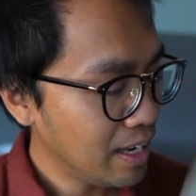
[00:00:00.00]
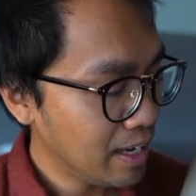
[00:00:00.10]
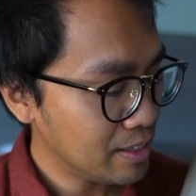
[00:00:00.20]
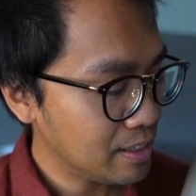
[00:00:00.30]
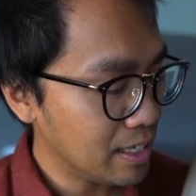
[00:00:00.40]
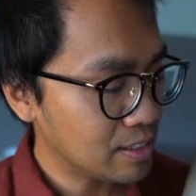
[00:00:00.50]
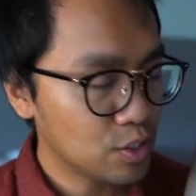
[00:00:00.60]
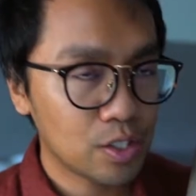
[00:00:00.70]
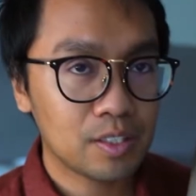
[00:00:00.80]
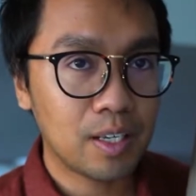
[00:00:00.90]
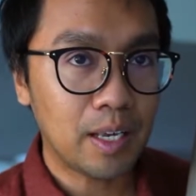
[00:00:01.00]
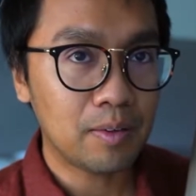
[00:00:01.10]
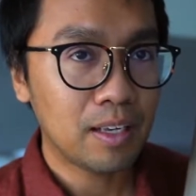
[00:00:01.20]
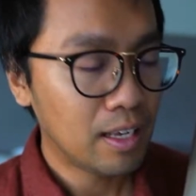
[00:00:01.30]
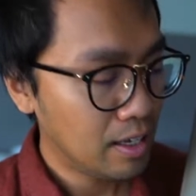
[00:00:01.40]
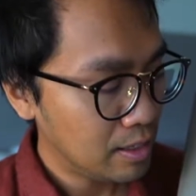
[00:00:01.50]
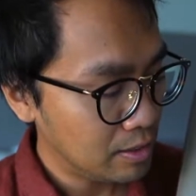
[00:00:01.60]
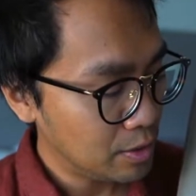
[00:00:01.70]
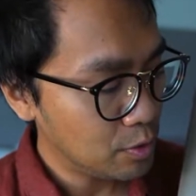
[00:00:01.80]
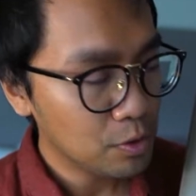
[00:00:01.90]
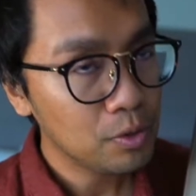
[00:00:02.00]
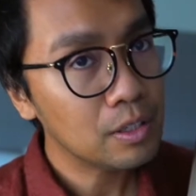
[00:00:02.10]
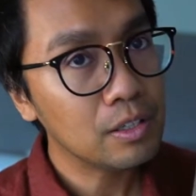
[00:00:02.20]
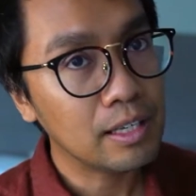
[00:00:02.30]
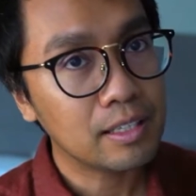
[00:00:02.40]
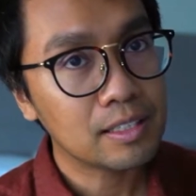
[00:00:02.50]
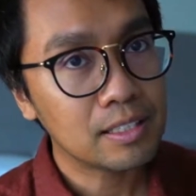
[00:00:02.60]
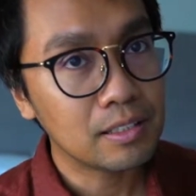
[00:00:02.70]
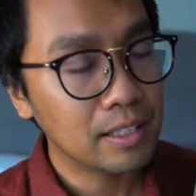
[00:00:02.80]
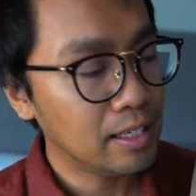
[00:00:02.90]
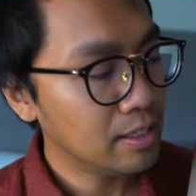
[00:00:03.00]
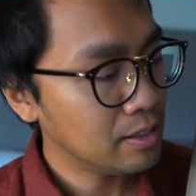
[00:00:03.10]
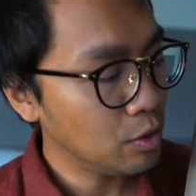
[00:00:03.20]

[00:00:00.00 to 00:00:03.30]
and that's just a little Celine,